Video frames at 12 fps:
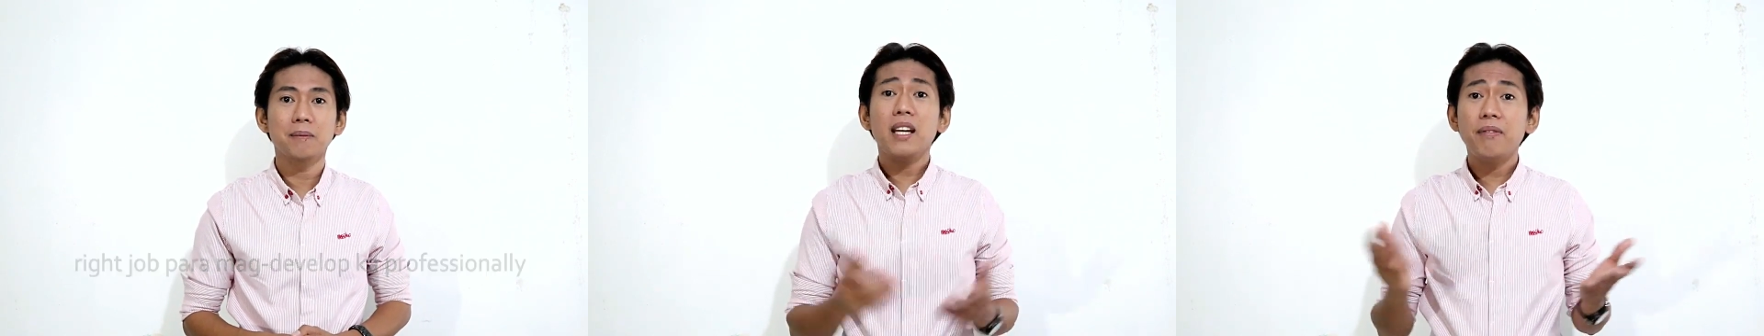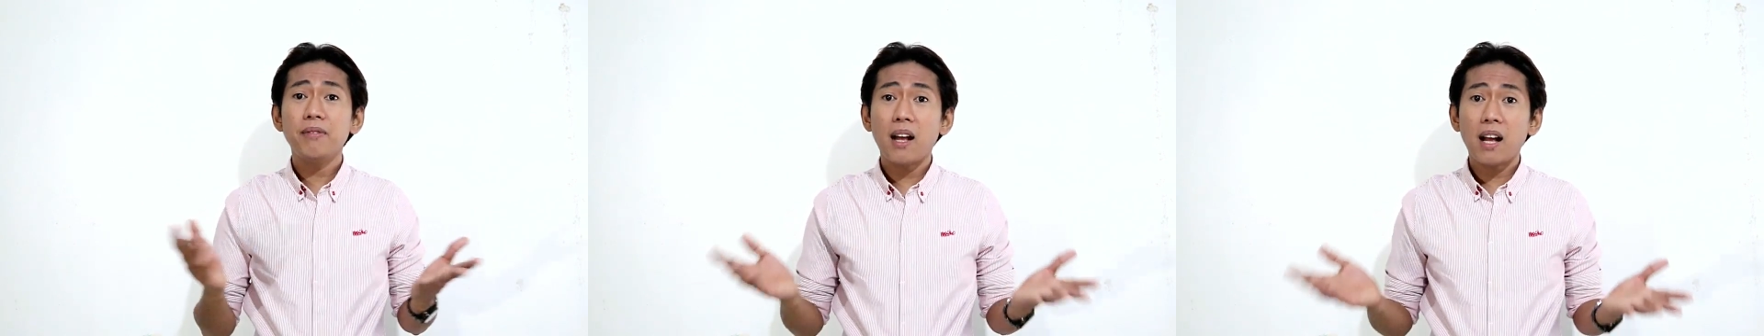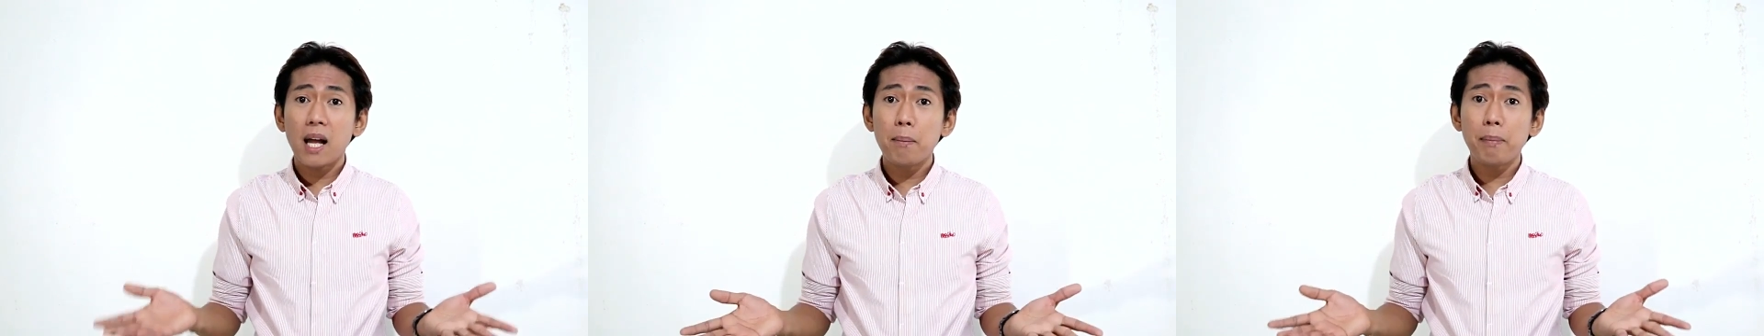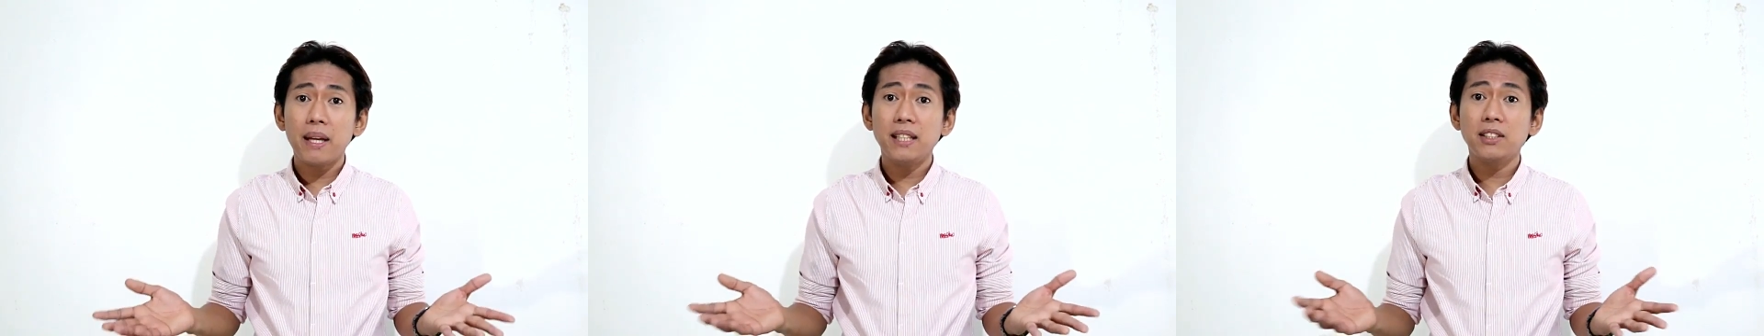If the
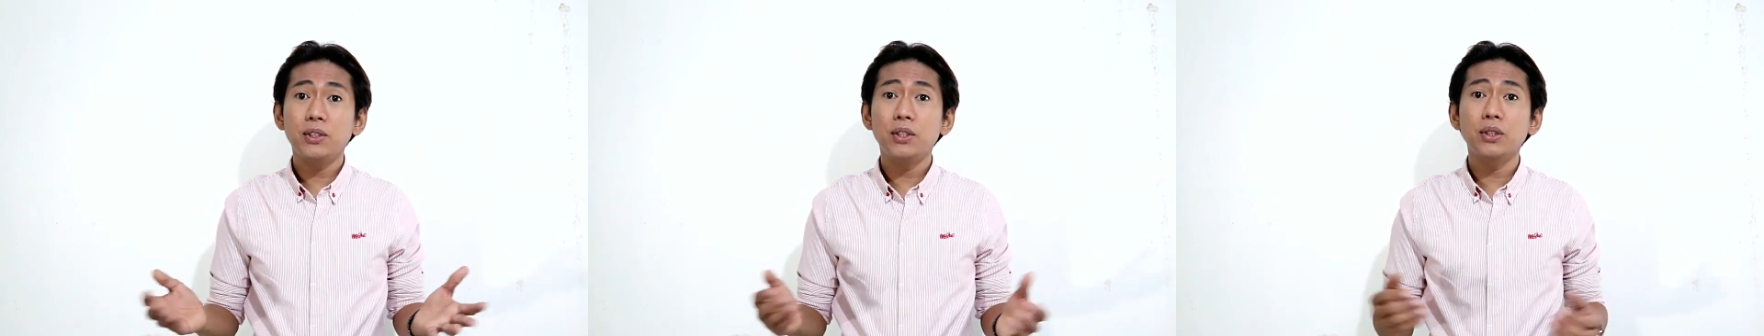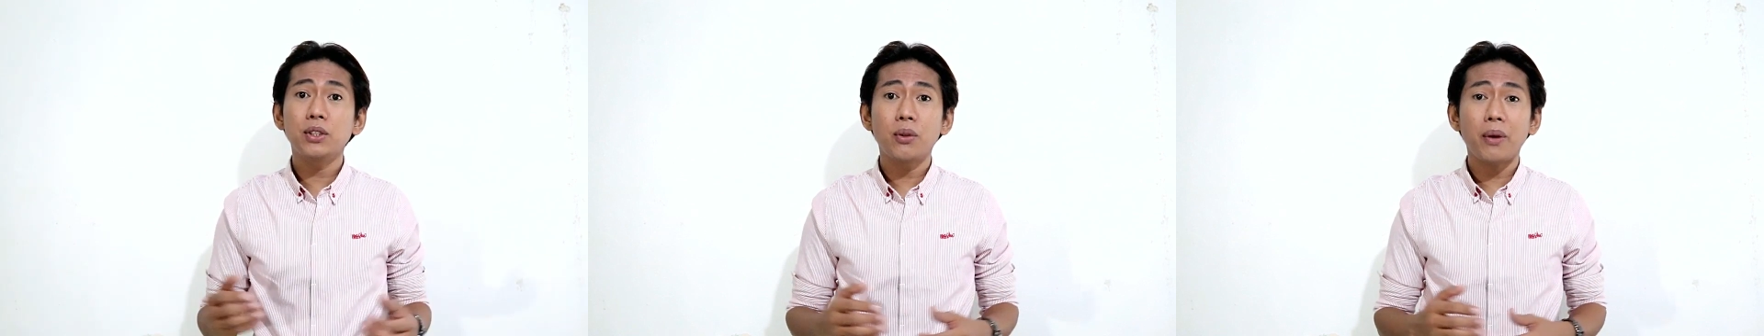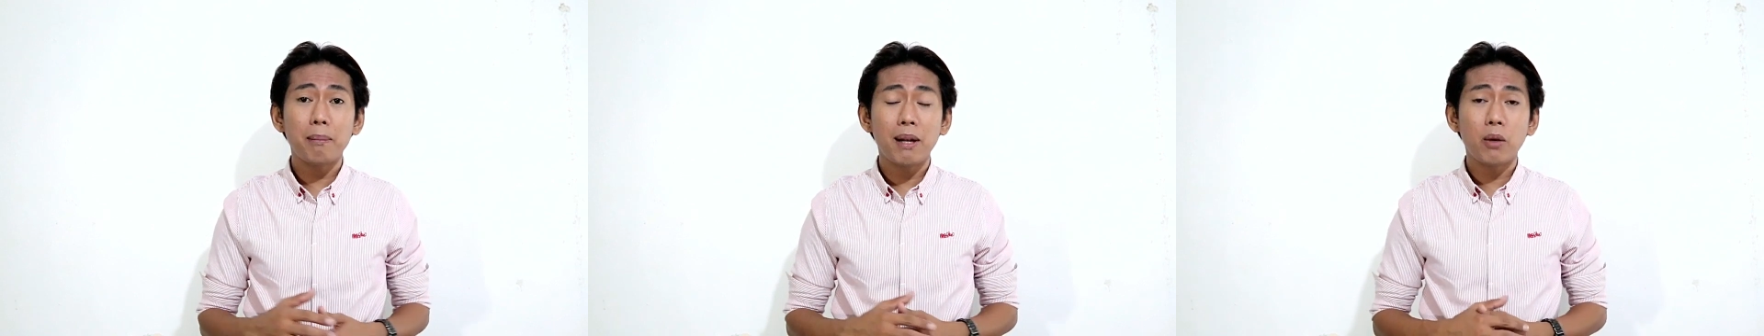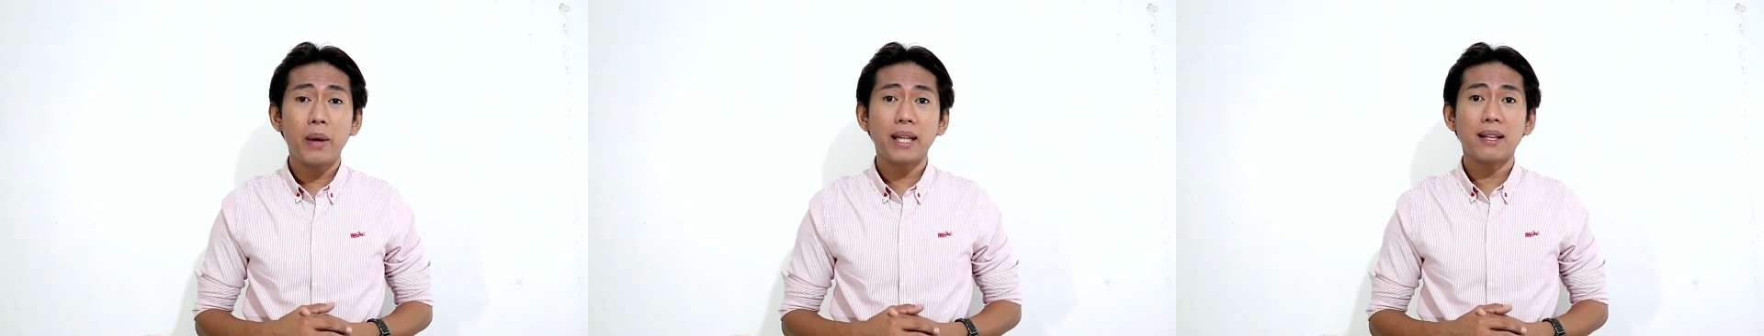companies used to
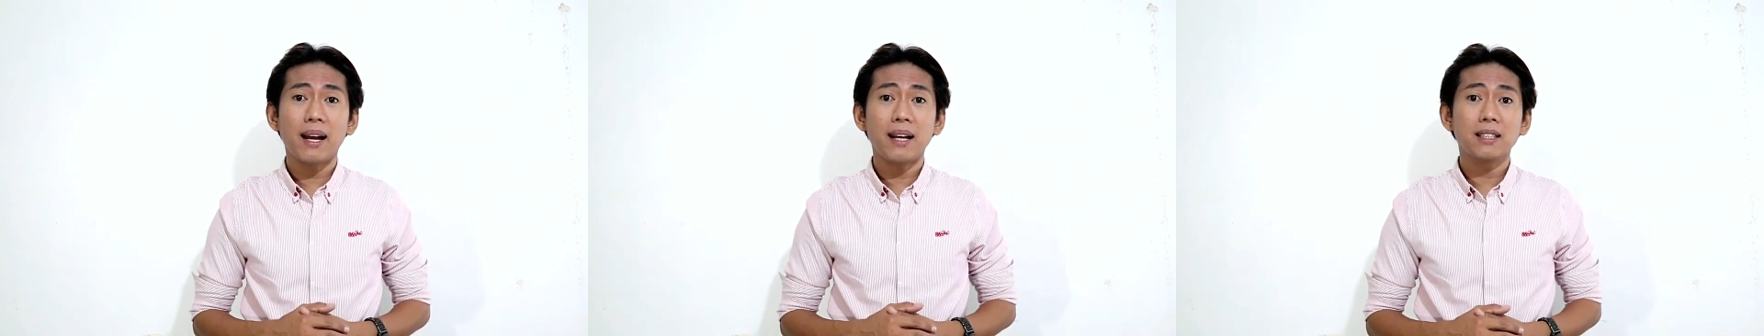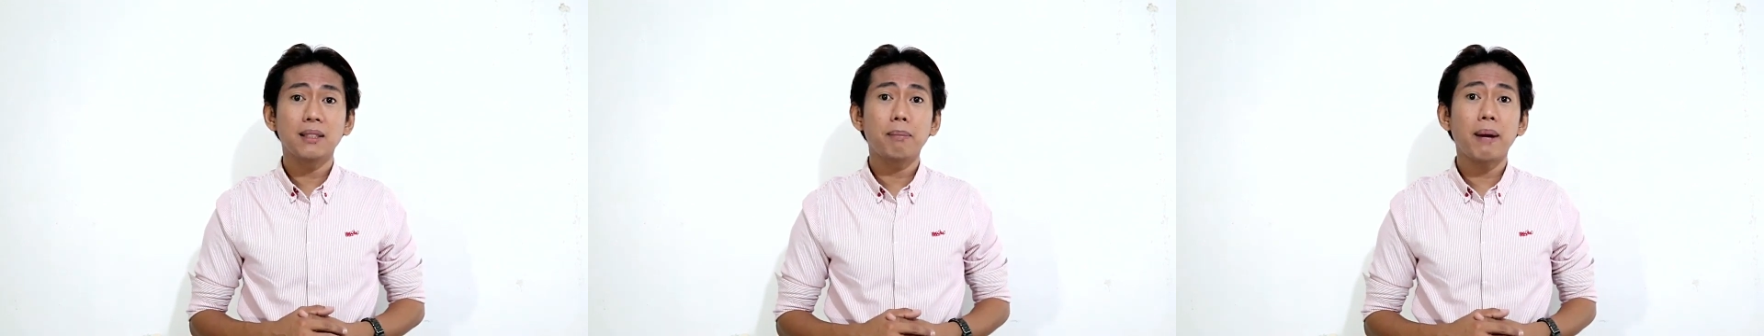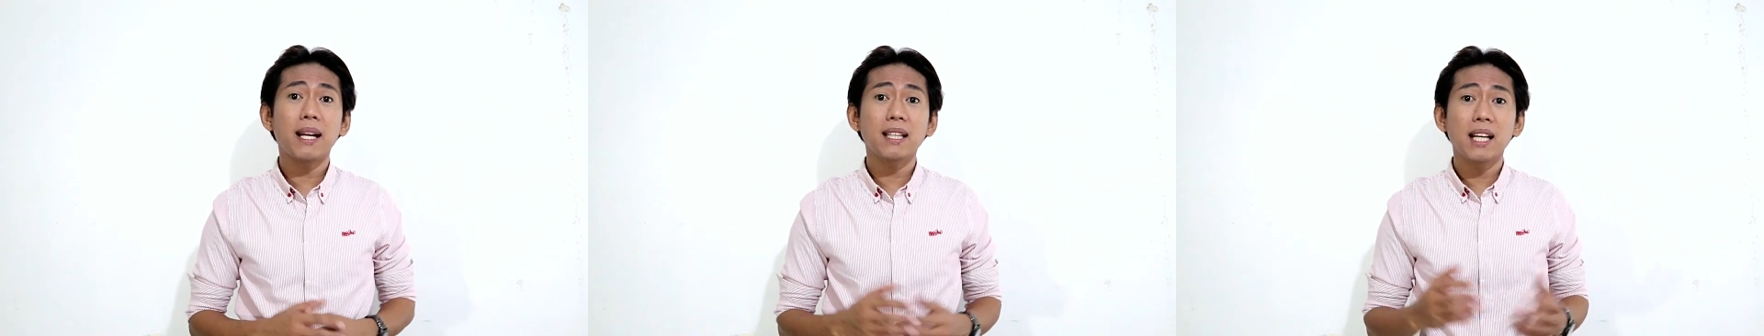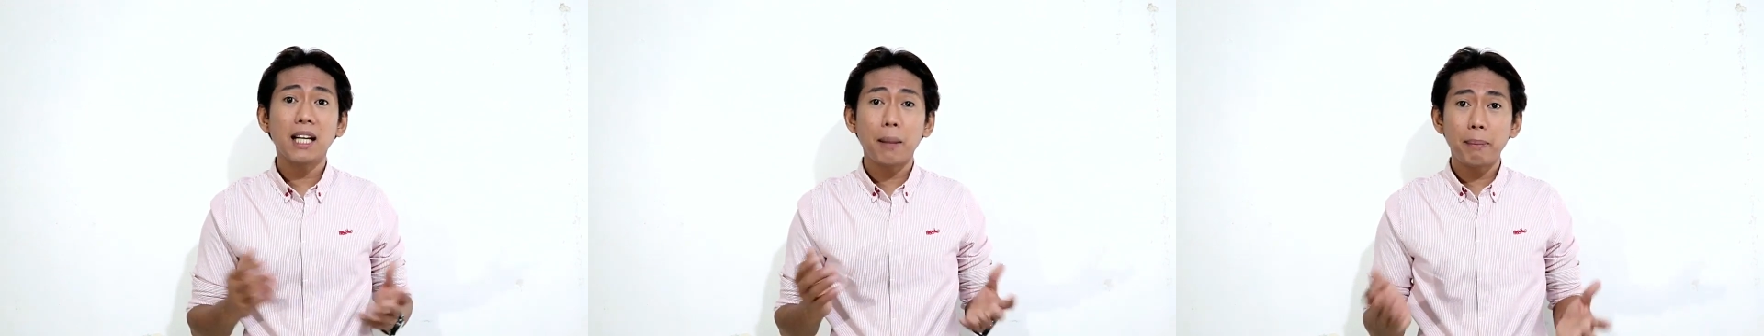evaluate us
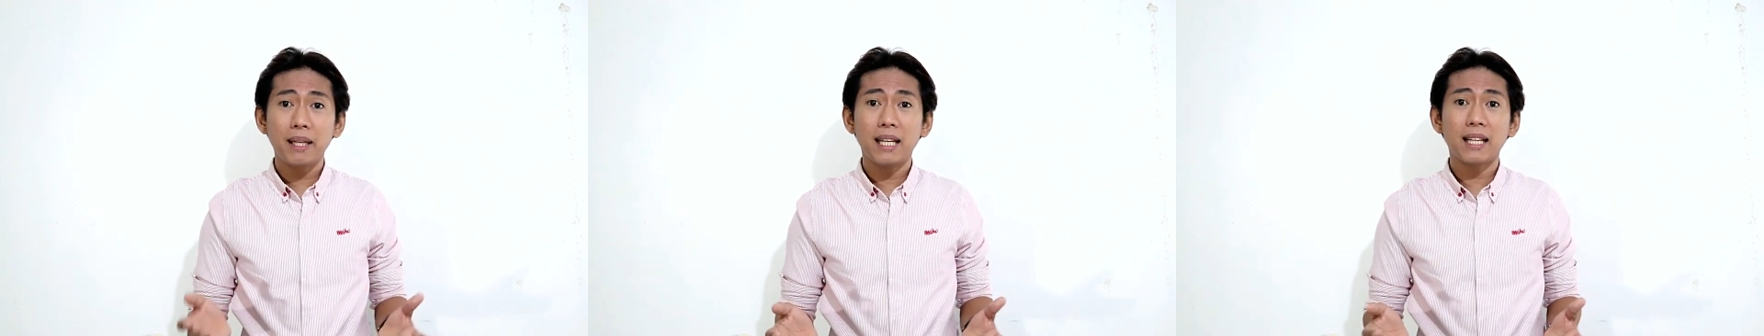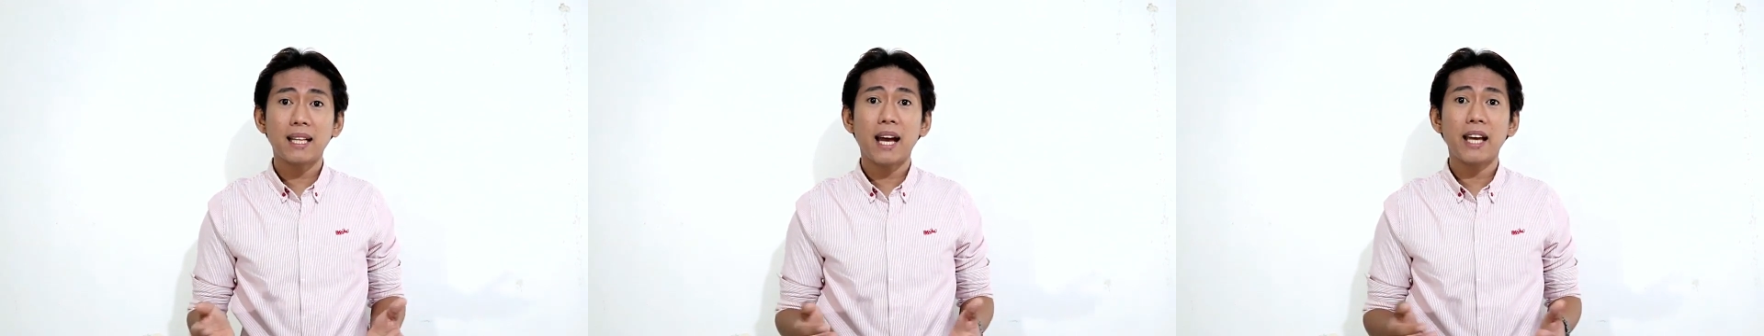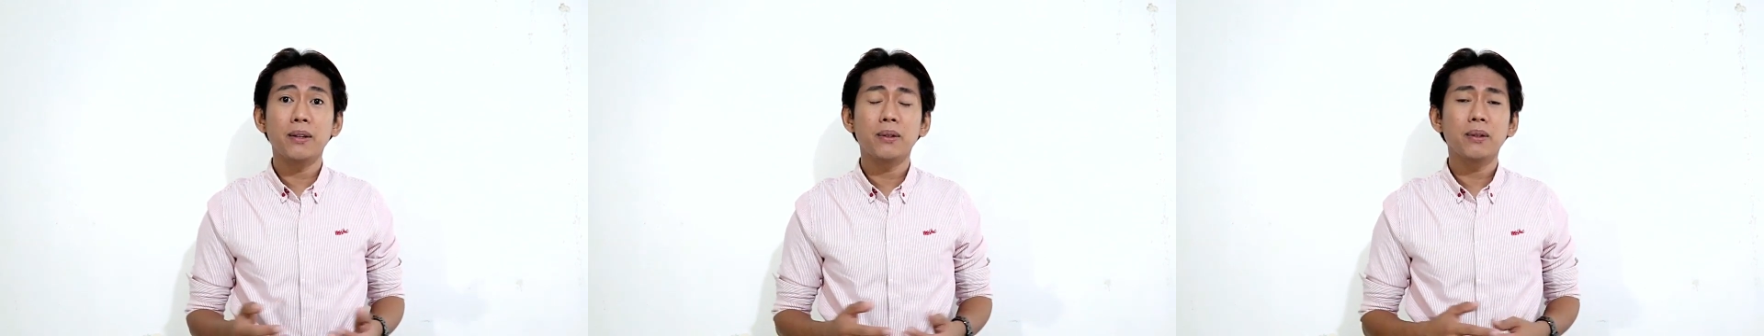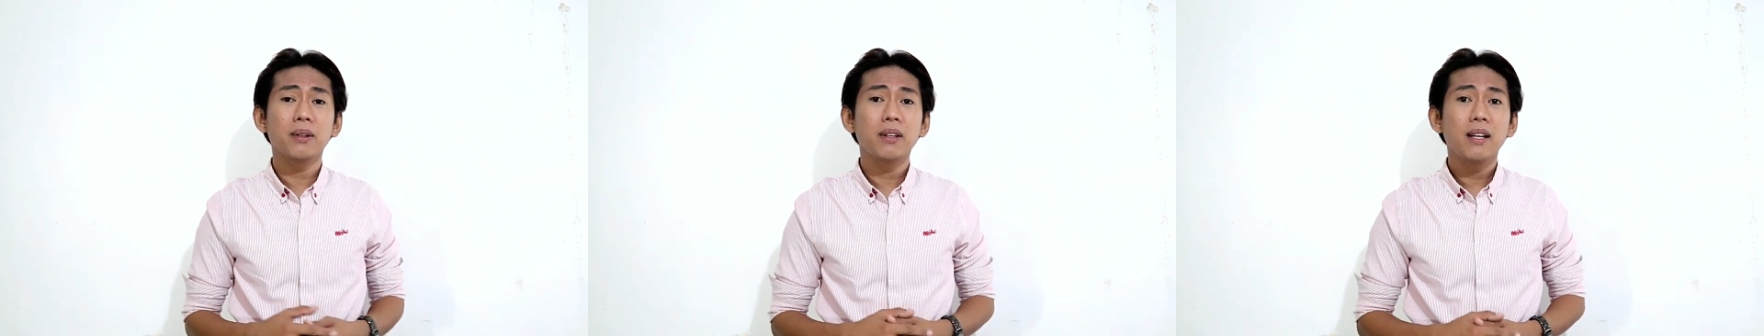para tanggapin nila
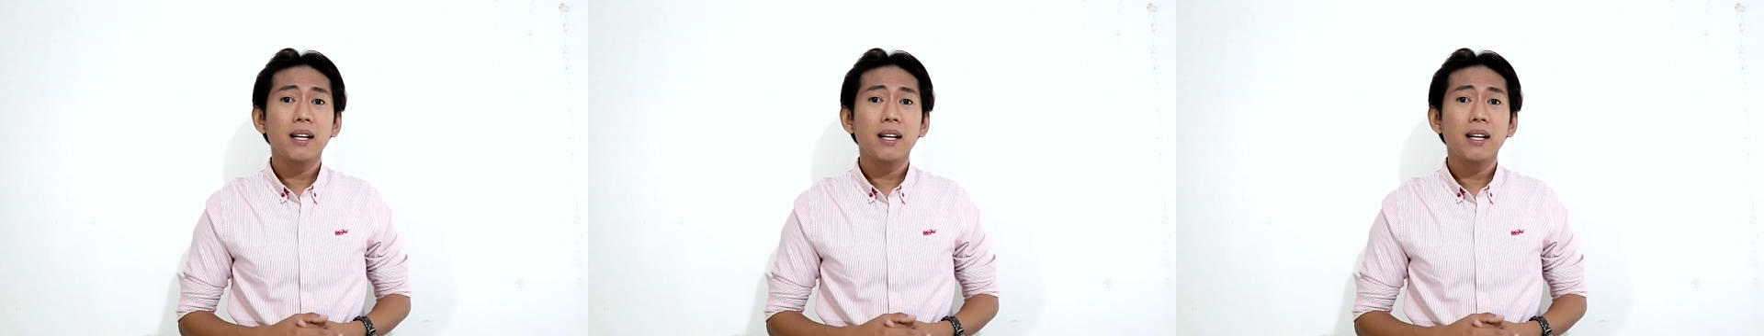tayo,